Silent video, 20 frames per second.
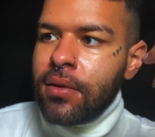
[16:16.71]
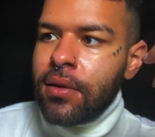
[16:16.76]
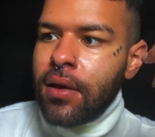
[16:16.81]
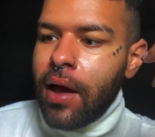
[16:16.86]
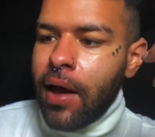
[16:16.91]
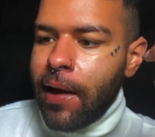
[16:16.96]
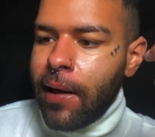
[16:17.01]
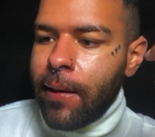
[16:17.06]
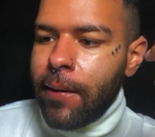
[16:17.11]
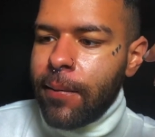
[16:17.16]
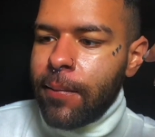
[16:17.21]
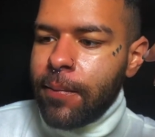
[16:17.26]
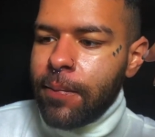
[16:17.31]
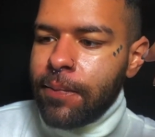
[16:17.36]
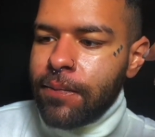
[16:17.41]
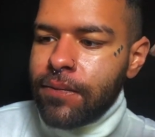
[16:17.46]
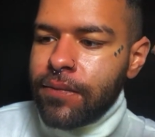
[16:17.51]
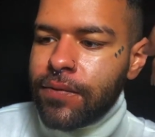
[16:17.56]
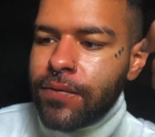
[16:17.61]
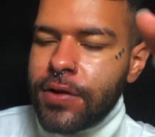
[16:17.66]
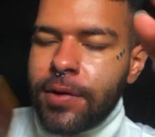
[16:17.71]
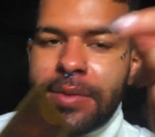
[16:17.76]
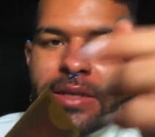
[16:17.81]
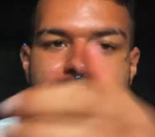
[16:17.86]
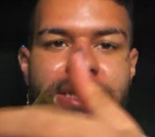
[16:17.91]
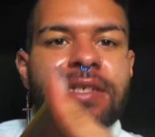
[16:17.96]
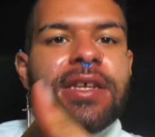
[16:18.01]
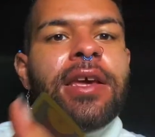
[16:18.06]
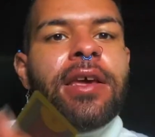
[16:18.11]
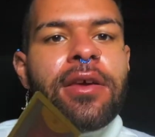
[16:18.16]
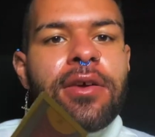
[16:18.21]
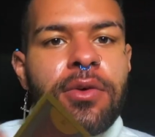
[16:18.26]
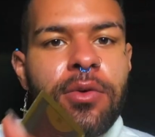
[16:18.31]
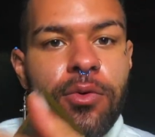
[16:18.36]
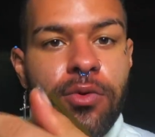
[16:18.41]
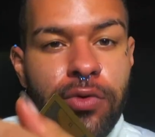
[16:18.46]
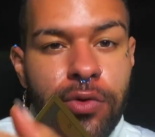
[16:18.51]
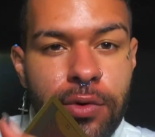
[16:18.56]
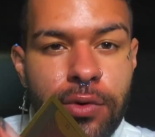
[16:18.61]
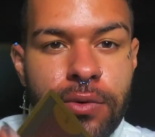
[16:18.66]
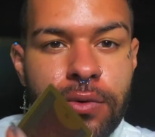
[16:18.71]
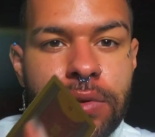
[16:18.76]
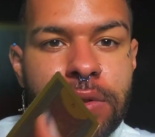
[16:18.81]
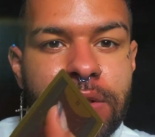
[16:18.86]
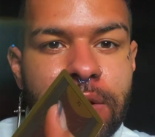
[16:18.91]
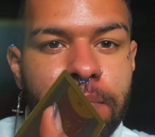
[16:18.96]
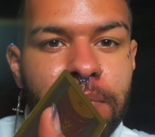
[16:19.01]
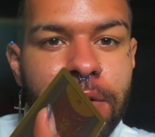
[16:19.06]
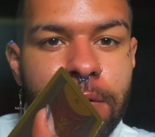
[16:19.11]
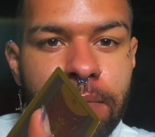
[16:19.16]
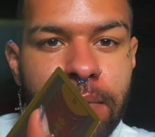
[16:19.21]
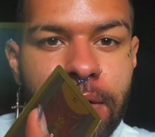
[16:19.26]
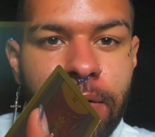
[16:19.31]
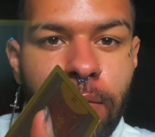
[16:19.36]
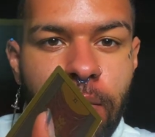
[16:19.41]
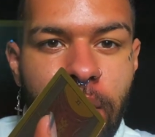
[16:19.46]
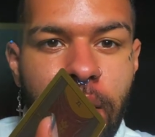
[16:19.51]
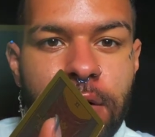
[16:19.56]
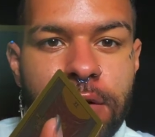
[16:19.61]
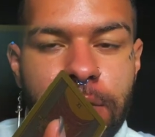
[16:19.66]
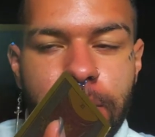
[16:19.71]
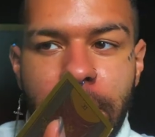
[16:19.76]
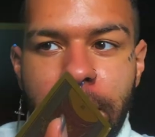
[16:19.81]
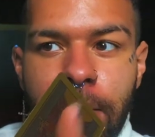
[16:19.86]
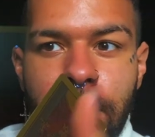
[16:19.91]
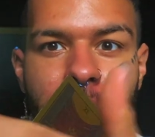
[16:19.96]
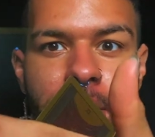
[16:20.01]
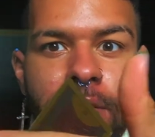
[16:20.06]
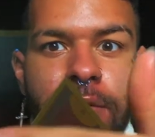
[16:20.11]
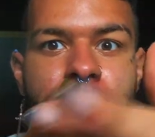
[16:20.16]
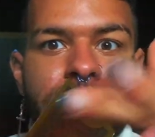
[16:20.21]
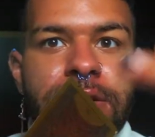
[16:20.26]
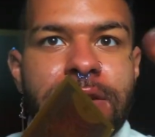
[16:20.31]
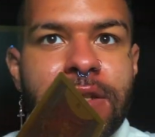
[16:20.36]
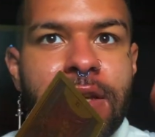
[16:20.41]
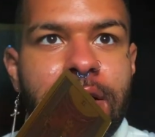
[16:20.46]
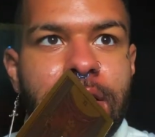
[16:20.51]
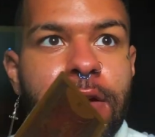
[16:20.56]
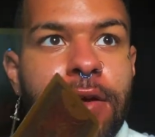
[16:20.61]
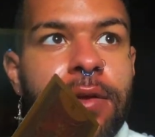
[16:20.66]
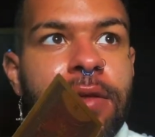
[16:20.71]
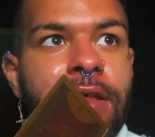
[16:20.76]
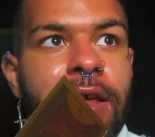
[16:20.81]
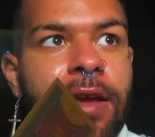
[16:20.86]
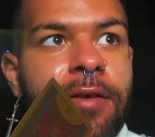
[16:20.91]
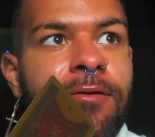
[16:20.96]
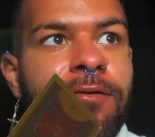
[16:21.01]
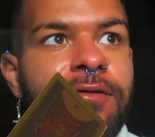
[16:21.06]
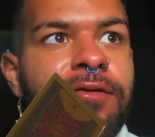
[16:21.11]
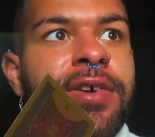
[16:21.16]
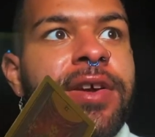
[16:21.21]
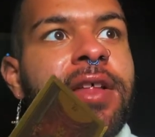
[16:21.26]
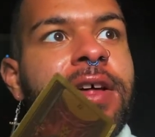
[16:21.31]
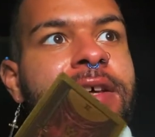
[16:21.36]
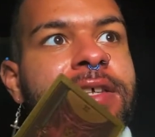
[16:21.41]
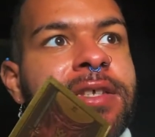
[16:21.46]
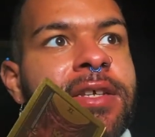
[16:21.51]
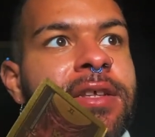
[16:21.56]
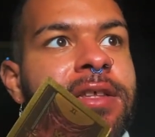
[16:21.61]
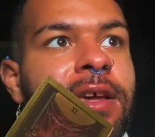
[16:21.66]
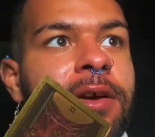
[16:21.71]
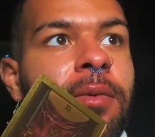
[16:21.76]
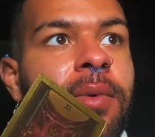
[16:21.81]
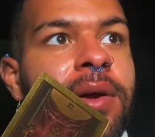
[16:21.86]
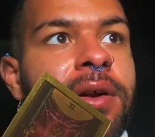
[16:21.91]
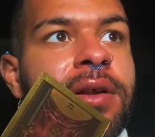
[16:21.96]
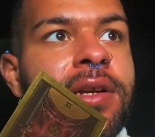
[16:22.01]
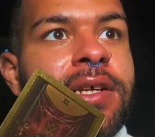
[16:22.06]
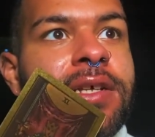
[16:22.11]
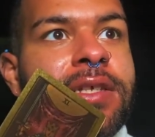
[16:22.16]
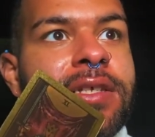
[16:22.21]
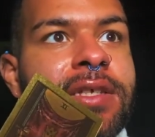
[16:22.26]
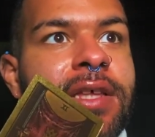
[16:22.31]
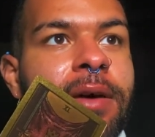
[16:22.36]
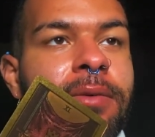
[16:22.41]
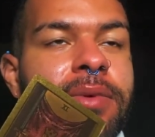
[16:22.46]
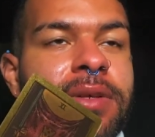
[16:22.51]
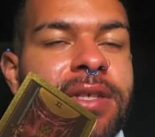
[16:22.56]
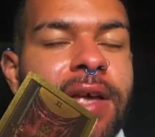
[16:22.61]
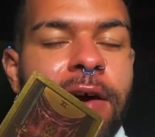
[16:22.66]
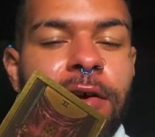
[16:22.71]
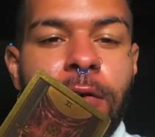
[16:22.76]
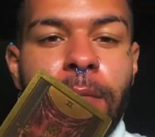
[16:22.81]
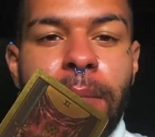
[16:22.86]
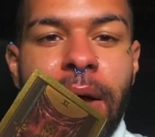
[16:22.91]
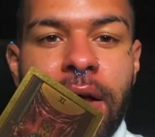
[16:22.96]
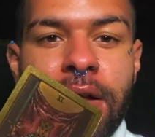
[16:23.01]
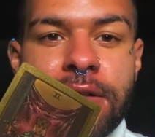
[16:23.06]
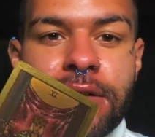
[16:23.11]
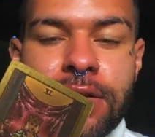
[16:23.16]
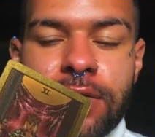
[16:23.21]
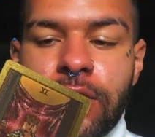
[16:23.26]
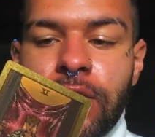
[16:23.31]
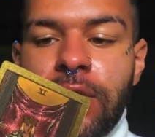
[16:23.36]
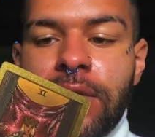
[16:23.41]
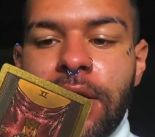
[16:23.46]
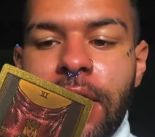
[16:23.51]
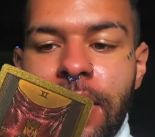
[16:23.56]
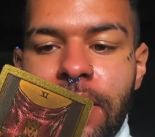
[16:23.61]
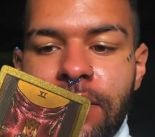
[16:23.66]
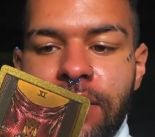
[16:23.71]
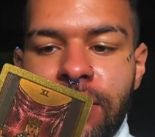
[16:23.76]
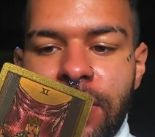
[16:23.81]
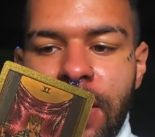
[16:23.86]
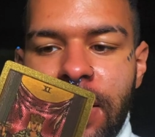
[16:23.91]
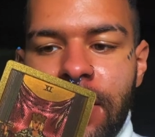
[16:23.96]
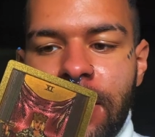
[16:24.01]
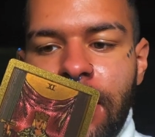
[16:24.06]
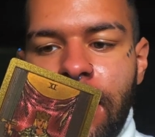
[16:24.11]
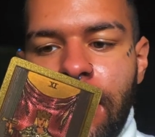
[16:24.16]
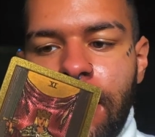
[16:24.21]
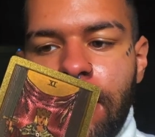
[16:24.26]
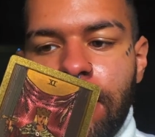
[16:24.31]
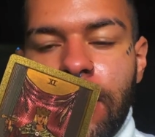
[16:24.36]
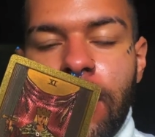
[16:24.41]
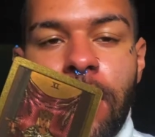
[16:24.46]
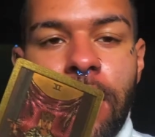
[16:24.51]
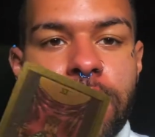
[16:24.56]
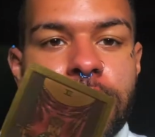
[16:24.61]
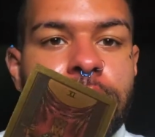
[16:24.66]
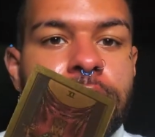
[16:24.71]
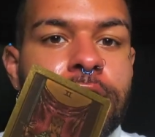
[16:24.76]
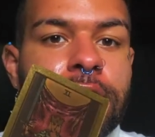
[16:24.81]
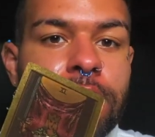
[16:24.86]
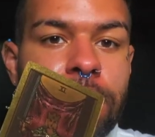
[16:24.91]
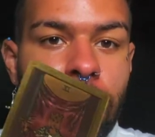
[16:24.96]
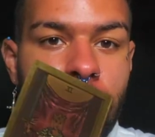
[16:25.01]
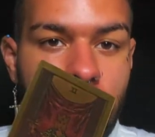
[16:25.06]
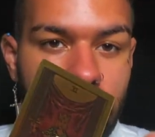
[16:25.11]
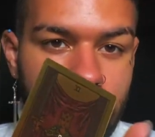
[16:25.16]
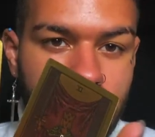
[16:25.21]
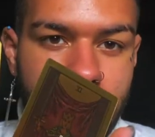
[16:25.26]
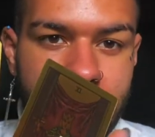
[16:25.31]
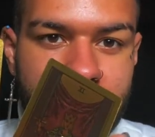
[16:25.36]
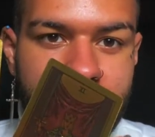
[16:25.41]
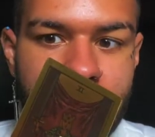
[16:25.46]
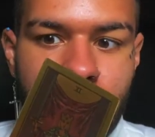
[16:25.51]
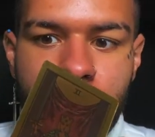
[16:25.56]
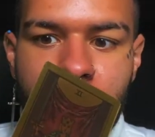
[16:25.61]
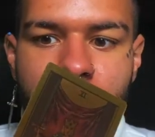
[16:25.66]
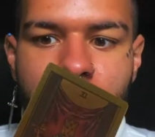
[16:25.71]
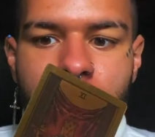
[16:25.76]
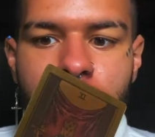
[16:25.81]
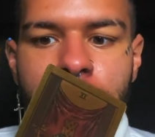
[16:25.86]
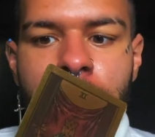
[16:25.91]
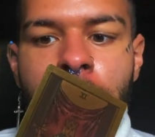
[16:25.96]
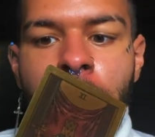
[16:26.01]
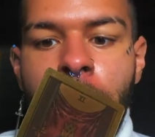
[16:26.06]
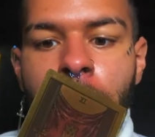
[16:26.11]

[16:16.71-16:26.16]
um, the mistake through something being walked away, whether it's like they realizing like what it is that was out of balance in their life that um, caused you to walk away, Gemini,